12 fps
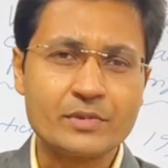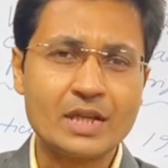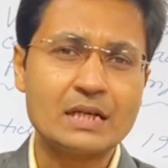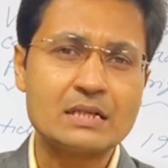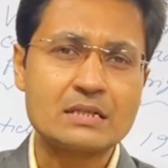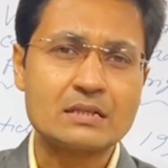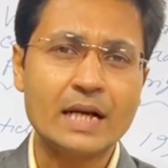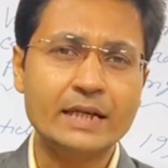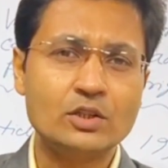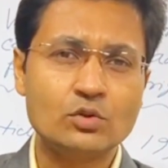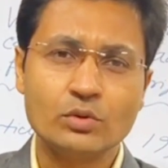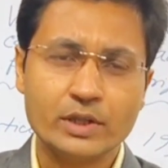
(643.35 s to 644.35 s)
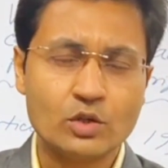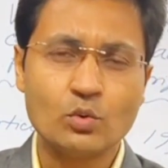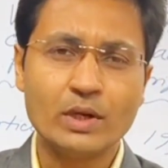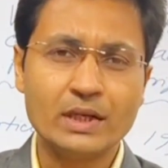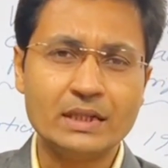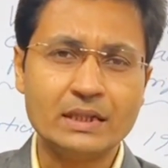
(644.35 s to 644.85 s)
that is right to
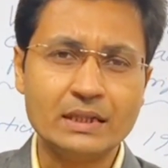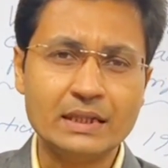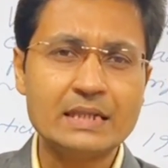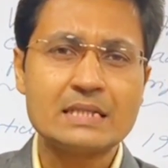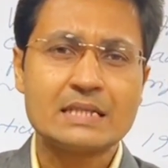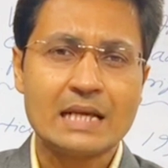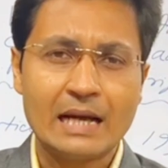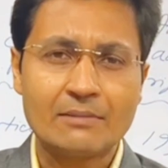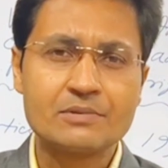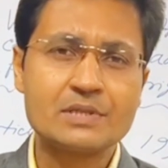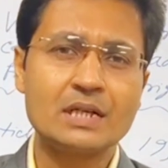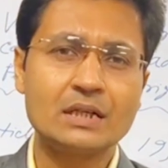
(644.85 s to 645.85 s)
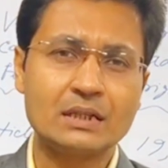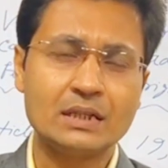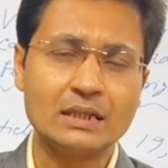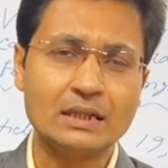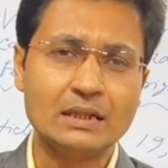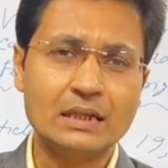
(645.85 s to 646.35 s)
equality. It is absurd
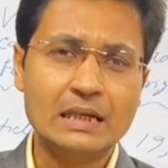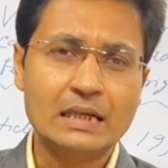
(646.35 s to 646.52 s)
thing.